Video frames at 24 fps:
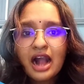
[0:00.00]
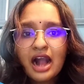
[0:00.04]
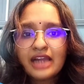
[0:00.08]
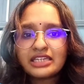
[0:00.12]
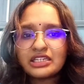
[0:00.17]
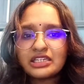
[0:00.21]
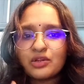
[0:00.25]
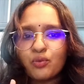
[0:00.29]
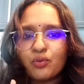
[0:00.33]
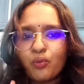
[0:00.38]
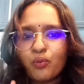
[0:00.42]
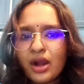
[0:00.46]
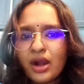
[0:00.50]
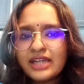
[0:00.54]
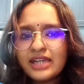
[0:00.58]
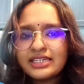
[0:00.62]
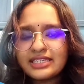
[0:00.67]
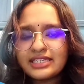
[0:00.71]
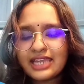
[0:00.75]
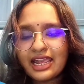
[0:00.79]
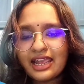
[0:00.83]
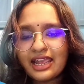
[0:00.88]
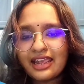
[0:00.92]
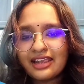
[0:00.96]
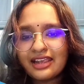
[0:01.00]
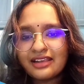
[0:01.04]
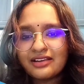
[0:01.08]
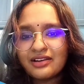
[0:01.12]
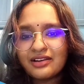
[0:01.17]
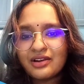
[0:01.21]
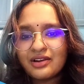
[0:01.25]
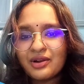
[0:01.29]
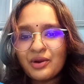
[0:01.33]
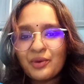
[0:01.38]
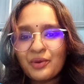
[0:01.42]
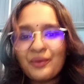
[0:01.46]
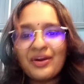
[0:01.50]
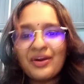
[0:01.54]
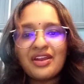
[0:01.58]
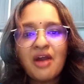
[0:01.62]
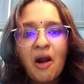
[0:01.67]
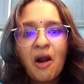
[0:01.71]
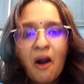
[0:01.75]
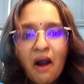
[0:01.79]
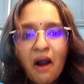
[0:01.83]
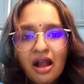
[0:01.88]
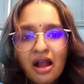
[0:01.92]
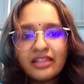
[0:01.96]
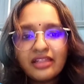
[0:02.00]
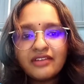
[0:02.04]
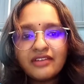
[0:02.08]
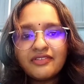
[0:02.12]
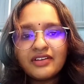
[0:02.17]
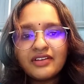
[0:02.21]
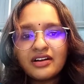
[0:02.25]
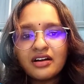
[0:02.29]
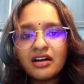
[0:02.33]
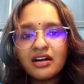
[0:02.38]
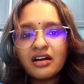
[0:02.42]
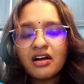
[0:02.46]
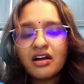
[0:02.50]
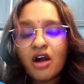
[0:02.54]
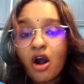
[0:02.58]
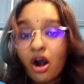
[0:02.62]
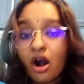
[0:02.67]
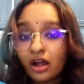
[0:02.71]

Until one day, when Oliver,